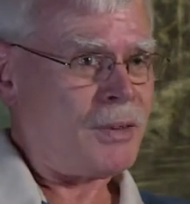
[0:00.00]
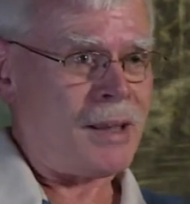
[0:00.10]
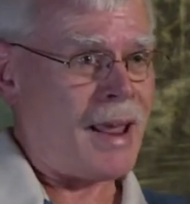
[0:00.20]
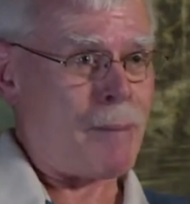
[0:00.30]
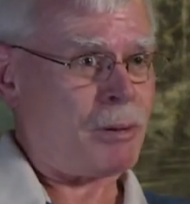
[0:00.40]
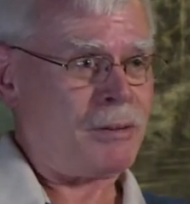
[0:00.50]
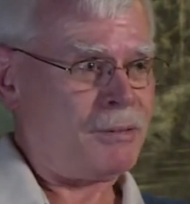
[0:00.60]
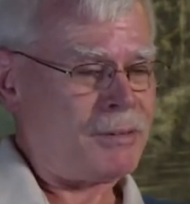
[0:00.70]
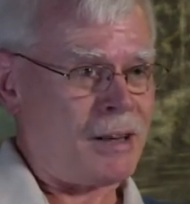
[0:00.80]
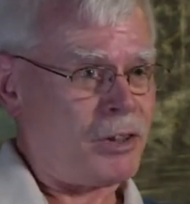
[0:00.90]
had
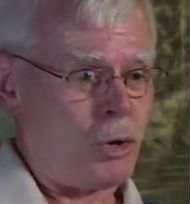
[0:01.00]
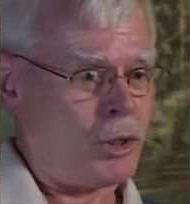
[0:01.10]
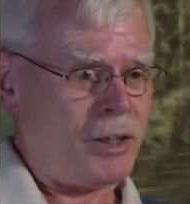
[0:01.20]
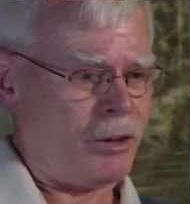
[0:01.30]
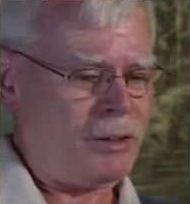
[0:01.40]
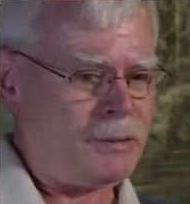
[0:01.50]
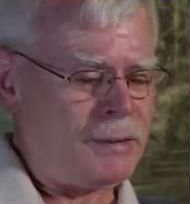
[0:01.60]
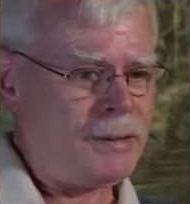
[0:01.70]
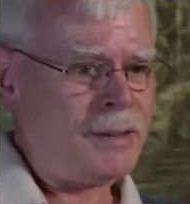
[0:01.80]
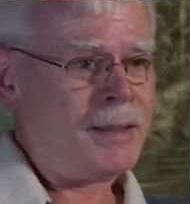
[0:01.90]
happened out of the ordinary.
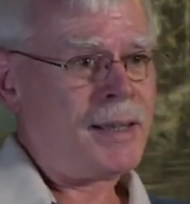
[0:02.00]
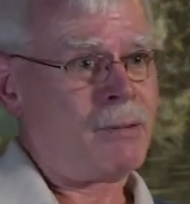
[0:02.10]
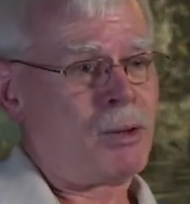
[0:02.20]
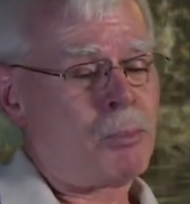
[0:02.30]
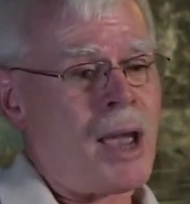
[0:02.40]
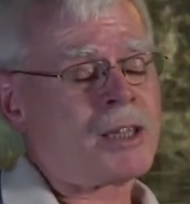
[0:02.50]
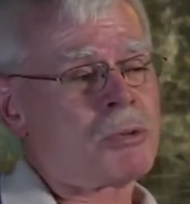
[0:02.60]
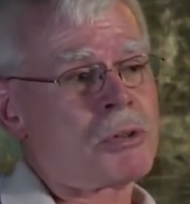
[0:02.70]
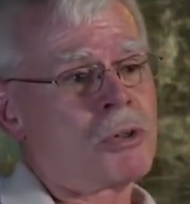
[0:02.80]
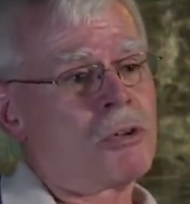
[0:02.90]
And when
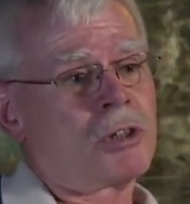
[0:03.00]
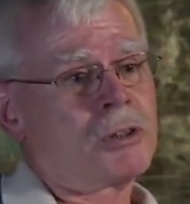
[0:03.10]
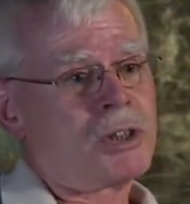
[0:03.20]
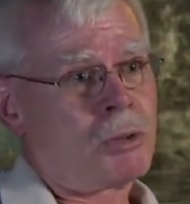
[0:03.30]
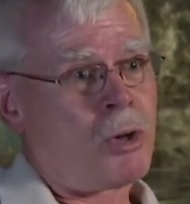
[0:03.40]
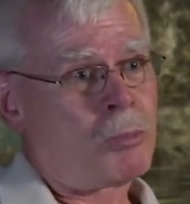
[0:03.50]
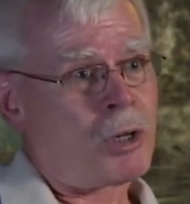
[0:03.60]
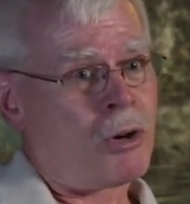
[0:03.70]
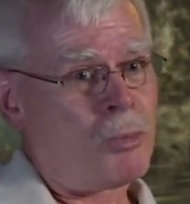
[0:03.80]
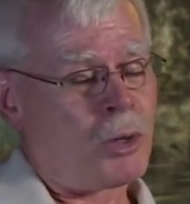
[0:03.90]
practice was over, she went home and
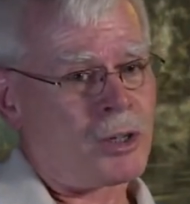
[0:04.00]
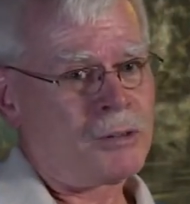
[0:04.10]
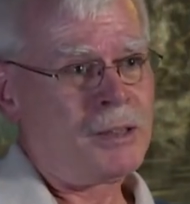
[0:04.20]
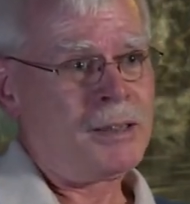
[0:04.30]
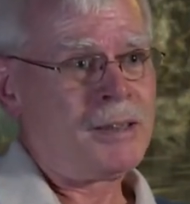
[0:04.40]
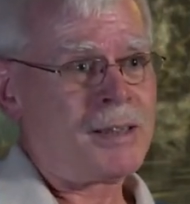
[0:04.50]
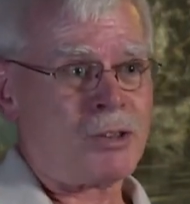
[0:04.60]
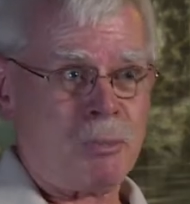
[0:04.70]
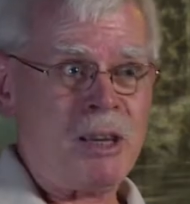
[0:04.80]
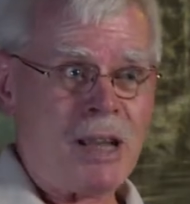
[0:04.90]
did her homework.
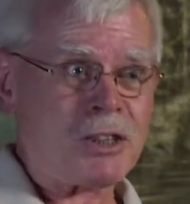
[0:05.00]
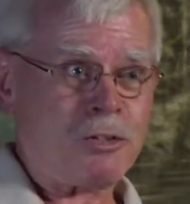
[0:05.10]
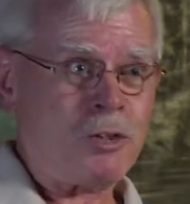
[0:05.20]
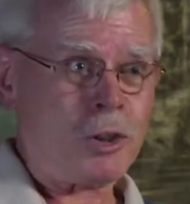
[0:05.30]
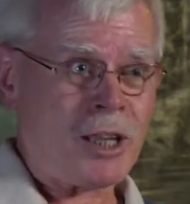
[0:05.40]
Now, to me, that's a full